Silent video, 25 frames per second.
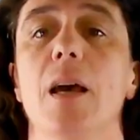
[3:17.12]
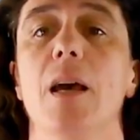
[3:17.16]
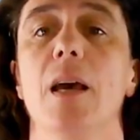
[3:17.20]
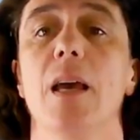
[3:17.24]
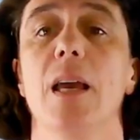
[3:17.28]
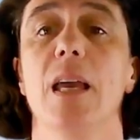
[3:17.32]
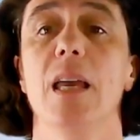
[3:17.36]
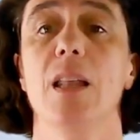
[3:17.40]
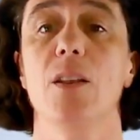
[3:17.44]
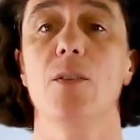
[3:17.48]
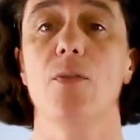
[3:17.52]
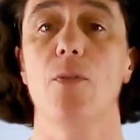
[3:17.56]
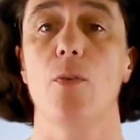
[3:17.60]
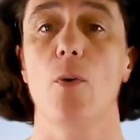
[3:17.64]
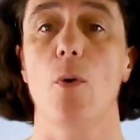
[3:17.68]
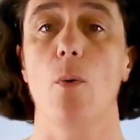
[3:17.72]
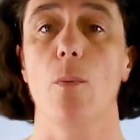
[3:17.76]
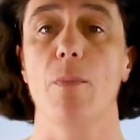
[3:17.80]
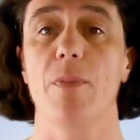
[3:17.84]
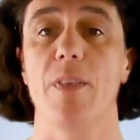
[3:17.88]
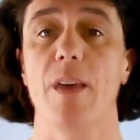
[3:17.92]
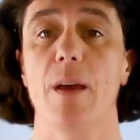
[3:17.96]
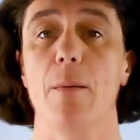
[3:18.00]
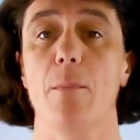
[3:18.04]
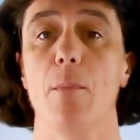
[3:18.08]

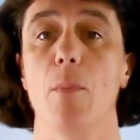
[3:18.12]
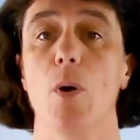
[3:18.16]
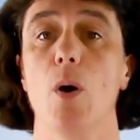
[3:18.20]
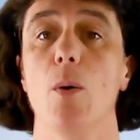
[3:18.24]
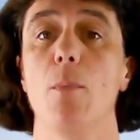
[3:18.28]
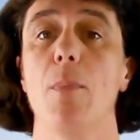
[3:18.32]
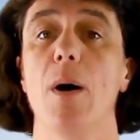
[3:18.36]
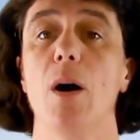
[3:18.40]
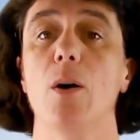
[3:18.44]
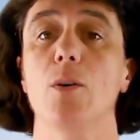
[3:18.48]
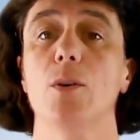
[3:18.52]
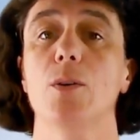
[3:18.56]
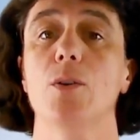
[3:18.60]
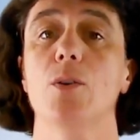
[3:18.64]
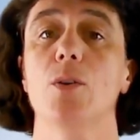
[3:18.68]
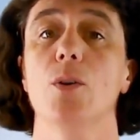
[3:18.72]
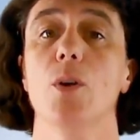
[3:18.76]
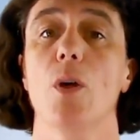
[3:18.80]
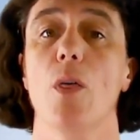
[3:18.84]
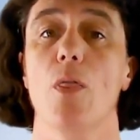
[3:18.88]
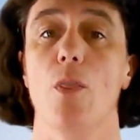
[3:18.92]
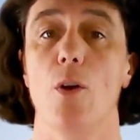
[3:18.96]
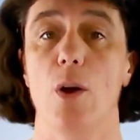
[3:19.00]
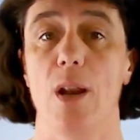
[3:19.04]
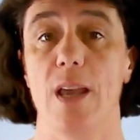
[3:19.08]
Inform them about
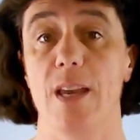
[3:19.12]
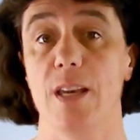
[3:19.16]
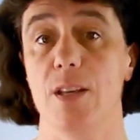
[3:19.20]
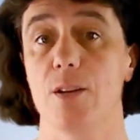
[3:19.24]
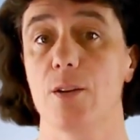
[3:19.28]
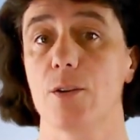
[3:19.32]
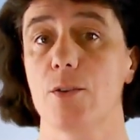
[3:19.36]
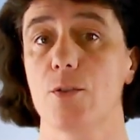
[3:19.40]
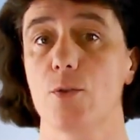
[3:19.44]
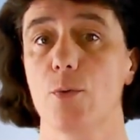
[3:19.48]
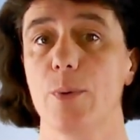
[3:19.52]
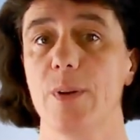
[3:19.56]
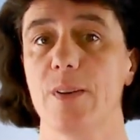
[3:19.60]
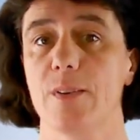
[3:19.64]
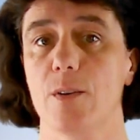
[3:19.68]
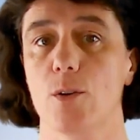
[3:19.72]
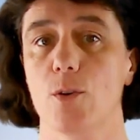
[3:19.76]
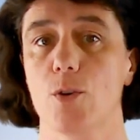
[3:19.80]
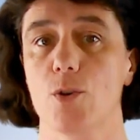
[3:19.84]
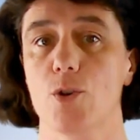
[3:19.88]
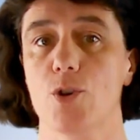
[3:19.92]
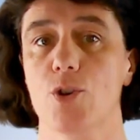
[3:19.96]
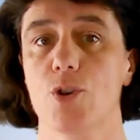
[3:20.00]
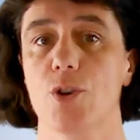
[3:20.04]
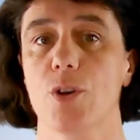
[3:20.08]
the latest
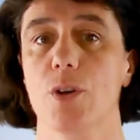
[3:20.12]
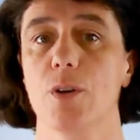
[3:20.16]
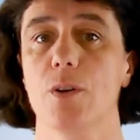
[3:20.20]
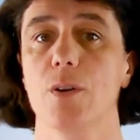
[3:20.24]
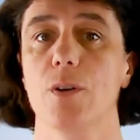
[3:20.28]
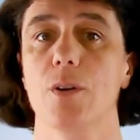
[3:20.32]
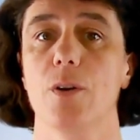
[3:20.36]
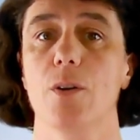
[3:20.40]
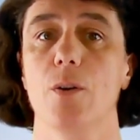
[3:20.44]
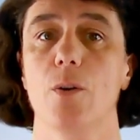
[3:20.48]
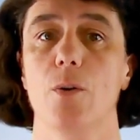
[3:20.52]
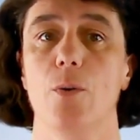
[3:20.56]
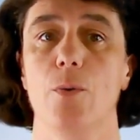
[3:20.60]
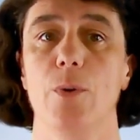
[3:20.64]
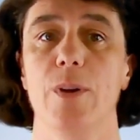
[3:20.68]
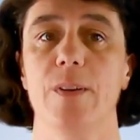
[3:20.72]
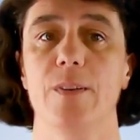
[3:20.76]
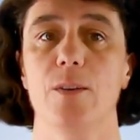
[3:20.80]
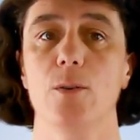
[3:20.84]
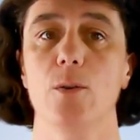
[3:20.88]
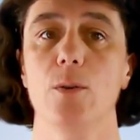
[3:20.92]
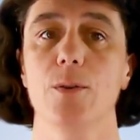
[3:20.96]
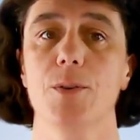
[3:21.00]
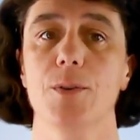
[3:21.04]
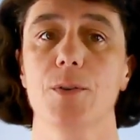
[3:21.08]
research
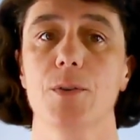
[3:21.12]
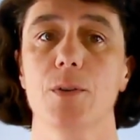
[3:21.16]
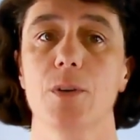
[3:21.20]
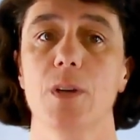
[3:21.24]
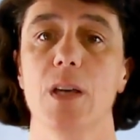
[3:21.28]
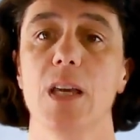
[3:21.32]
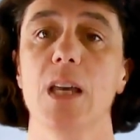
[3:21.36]
results.